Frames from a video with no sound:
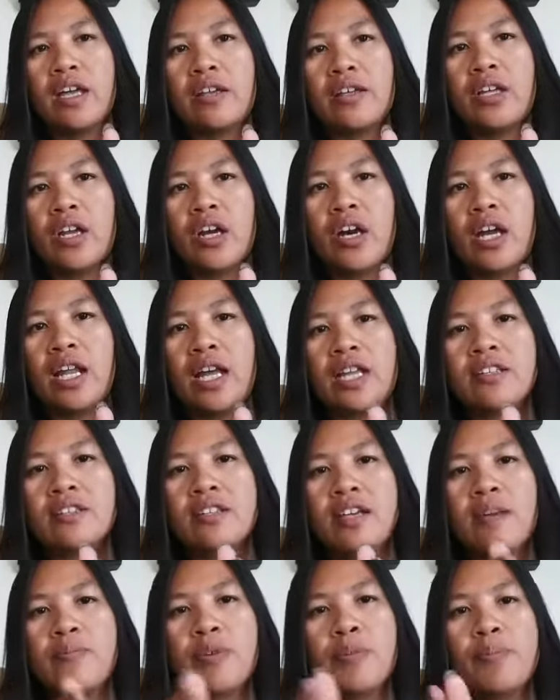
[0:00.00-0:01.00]
a lot of
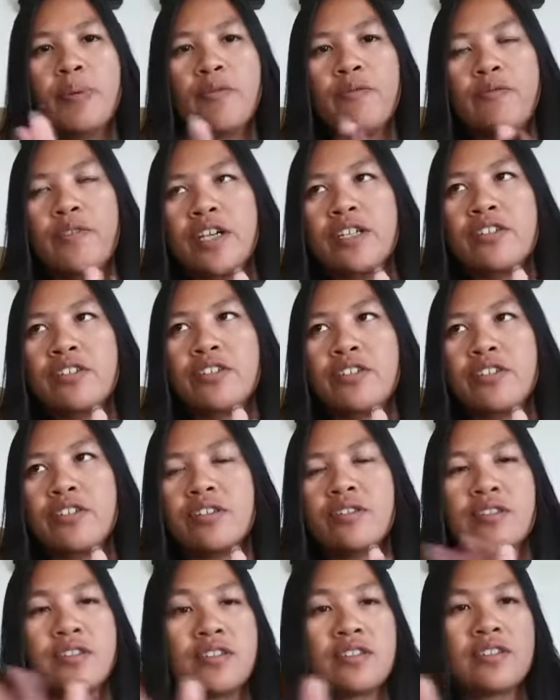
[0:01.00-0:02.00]
time your
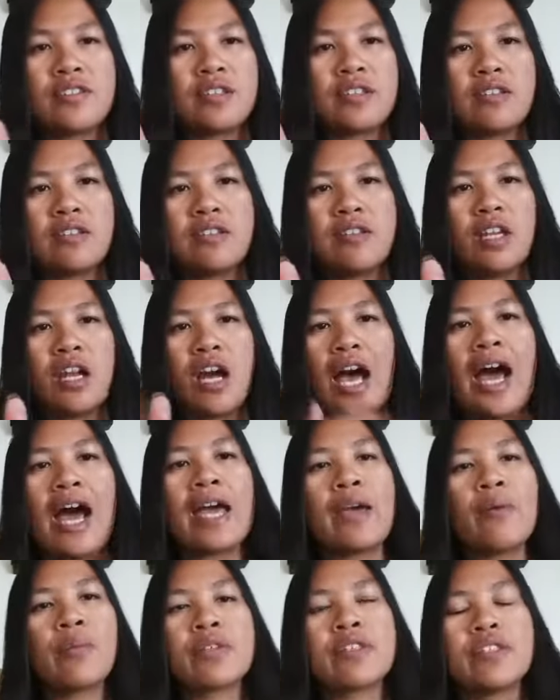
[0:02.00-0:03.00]
professor, this is,
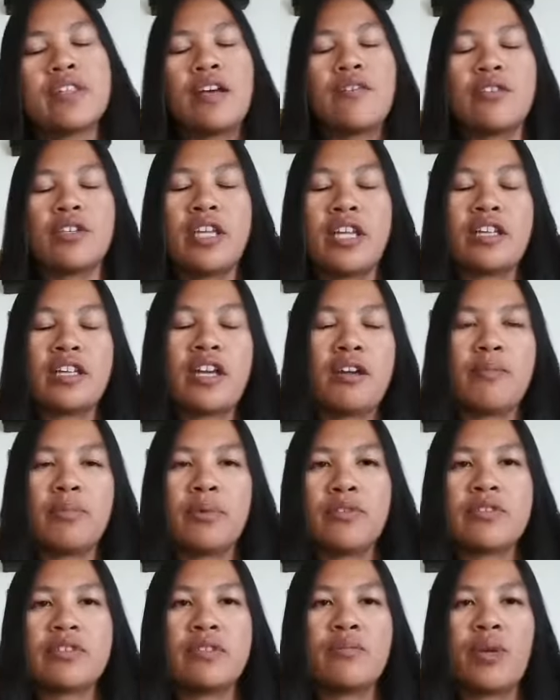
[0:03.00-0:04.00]
I was never that type of
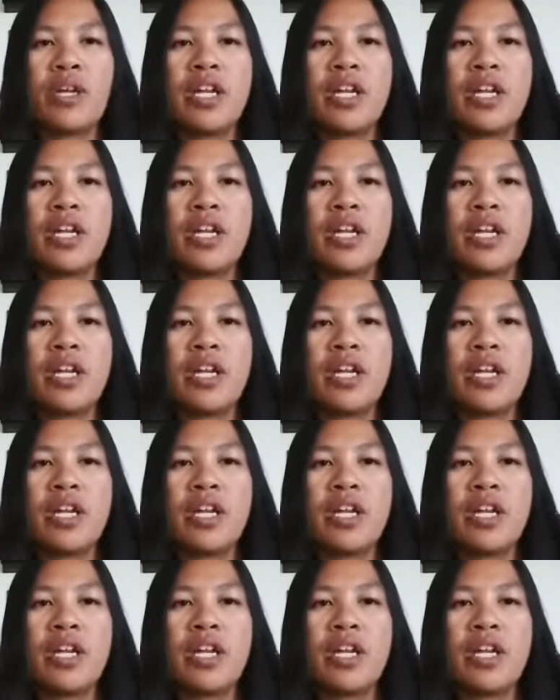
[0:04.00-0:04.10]
person.